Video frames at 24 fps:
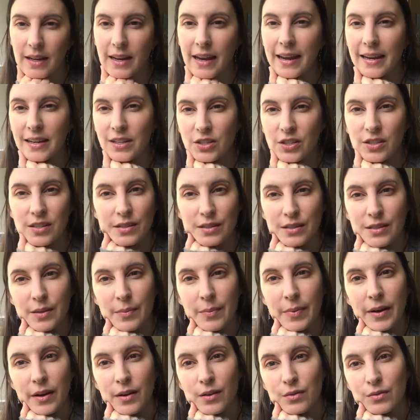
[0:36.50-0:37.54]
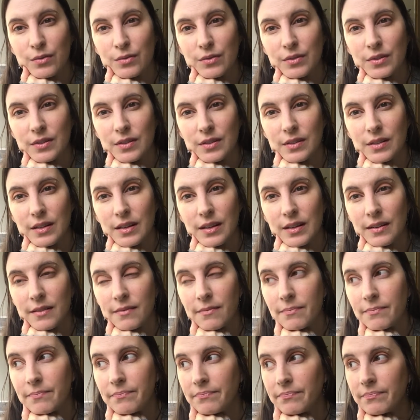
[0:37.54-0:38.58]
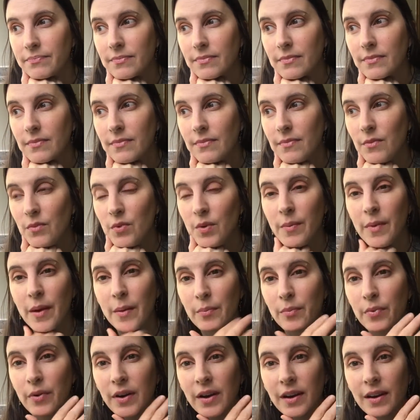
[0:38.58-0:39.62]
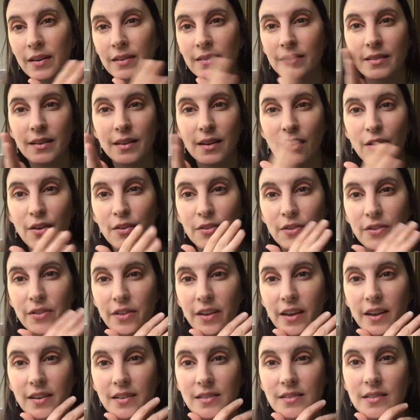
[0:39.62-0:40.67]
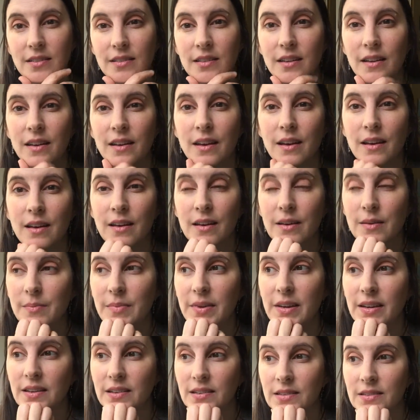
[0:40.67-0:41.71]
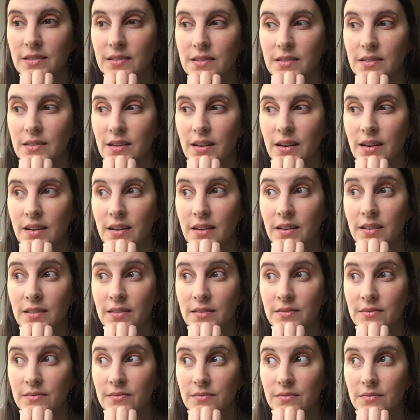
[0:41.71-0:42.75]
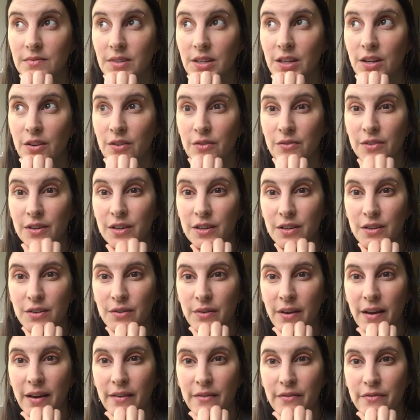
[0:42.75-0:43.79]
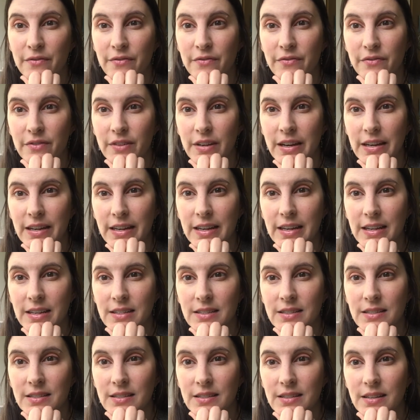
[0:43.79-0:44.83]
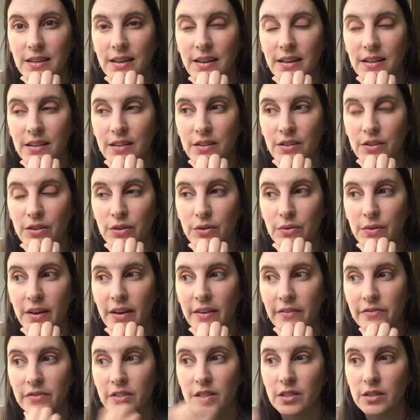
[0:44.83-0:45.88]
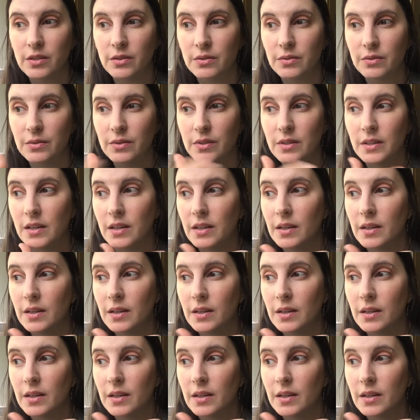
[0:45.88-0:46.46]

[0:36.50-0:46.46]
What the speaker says: anxious about remembering all the things, because you know, when you have young kids and you have to